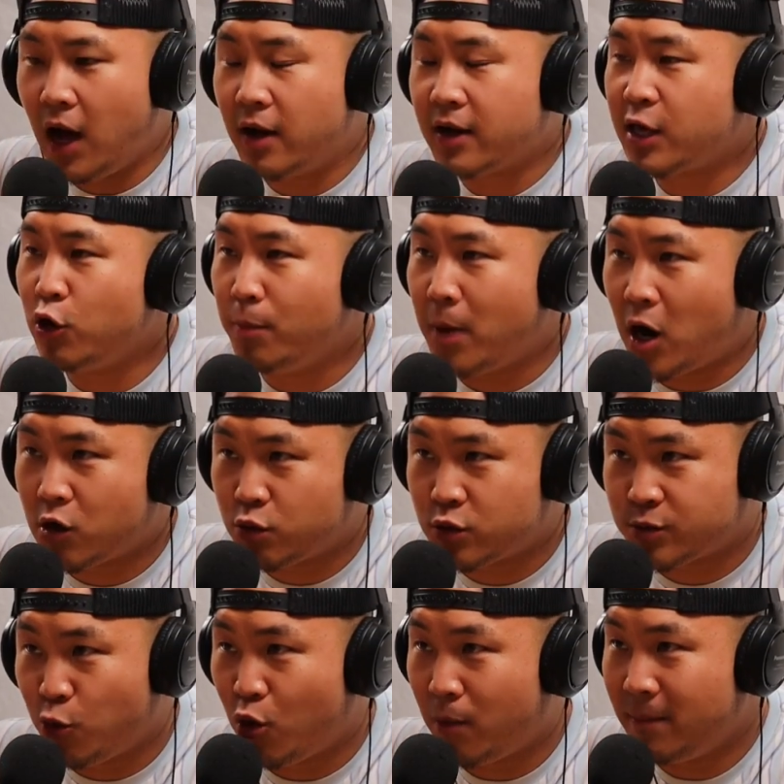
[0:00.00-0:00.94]
Uh, Killmonger
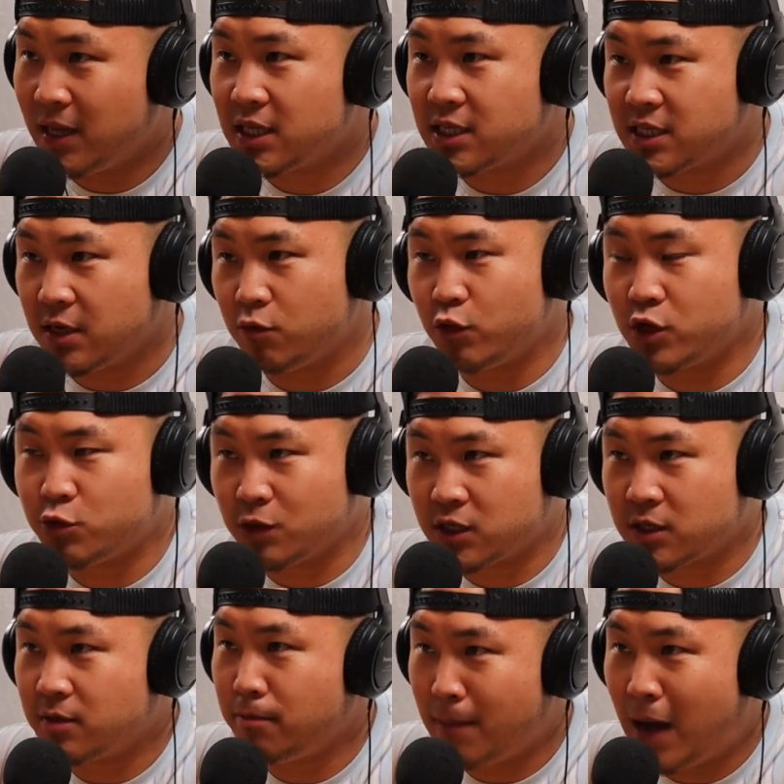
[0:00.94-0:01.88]
was more militant, which
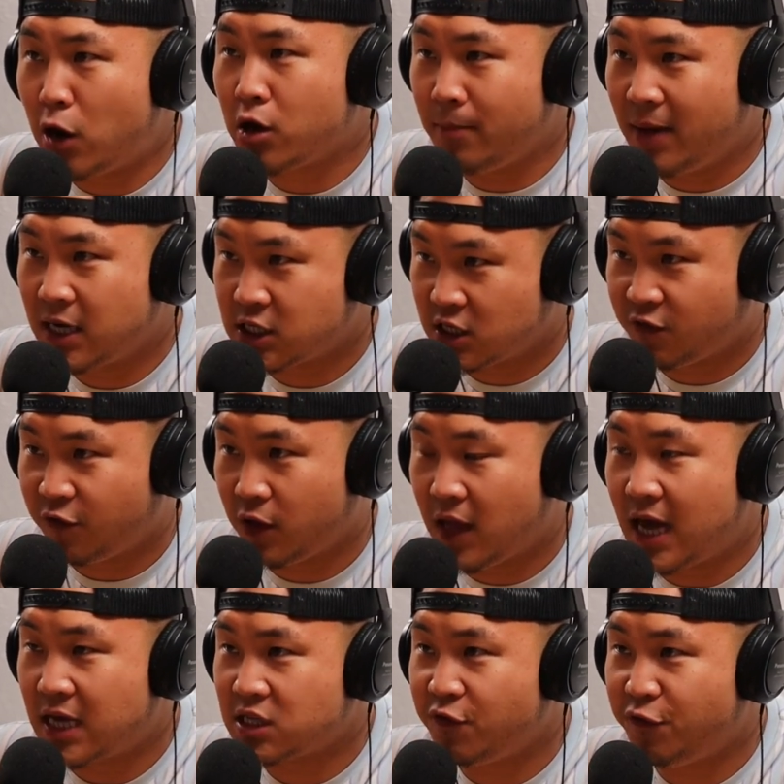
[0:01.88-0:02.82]
was Malcolm X's
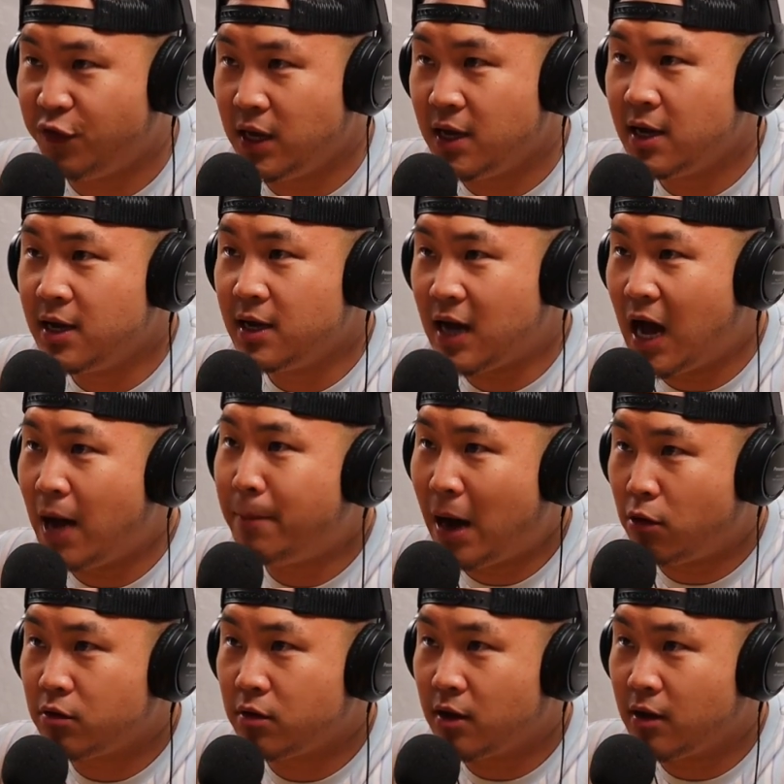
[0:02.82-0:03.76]
philosophy
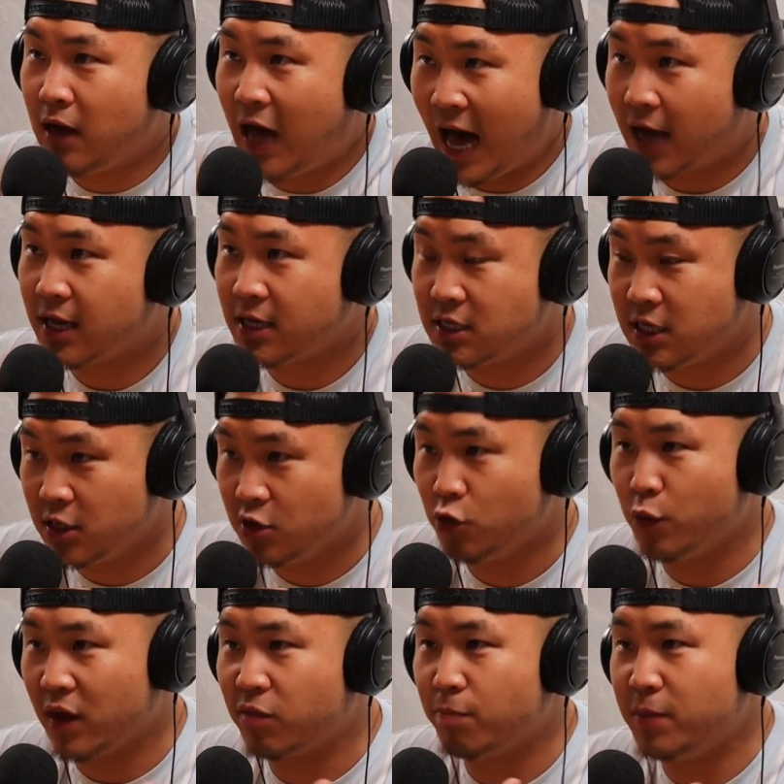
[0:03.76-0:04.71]
about how to
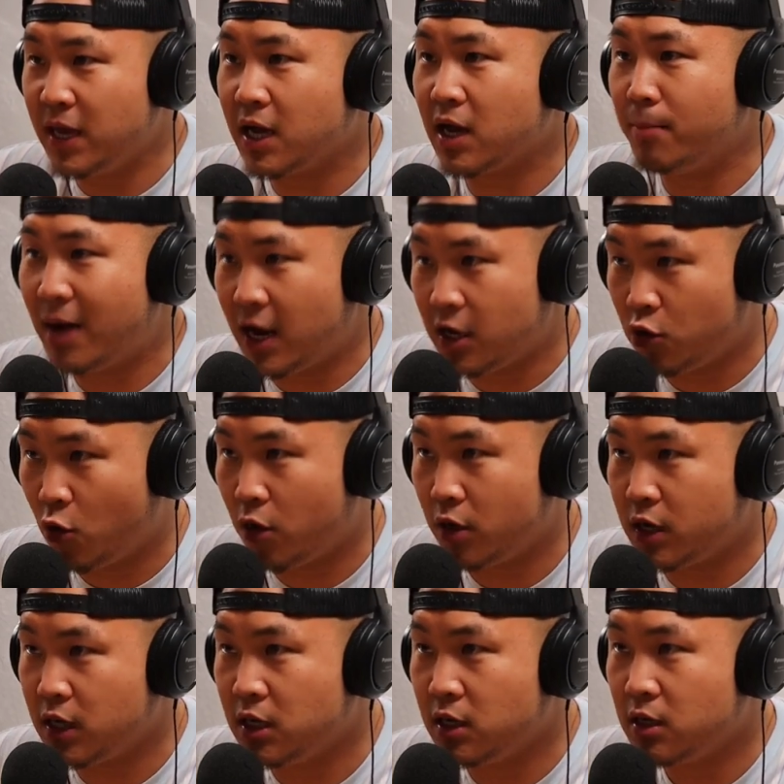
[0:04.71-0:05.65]
deal with being a
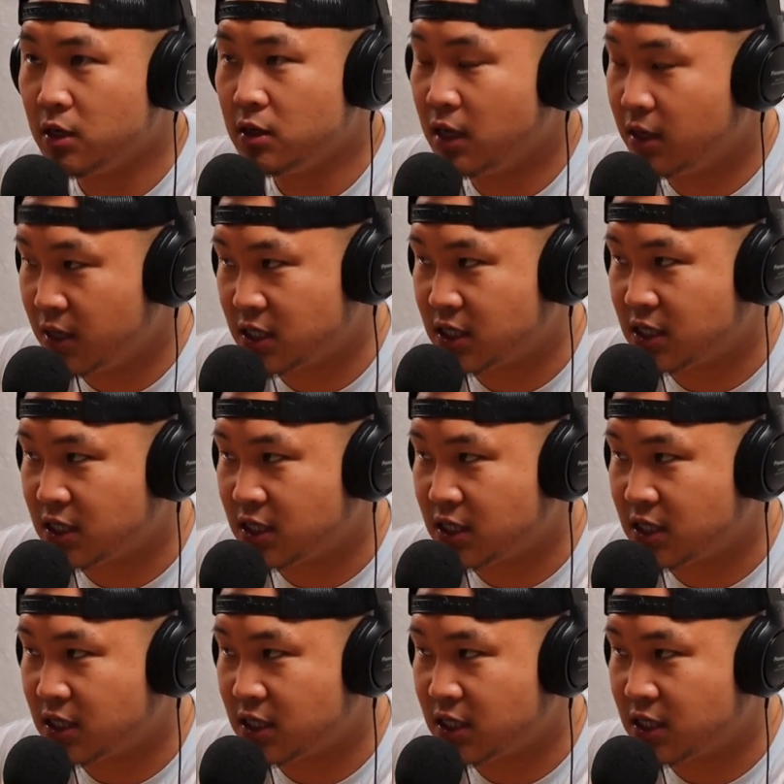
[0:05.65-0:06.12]
minority in the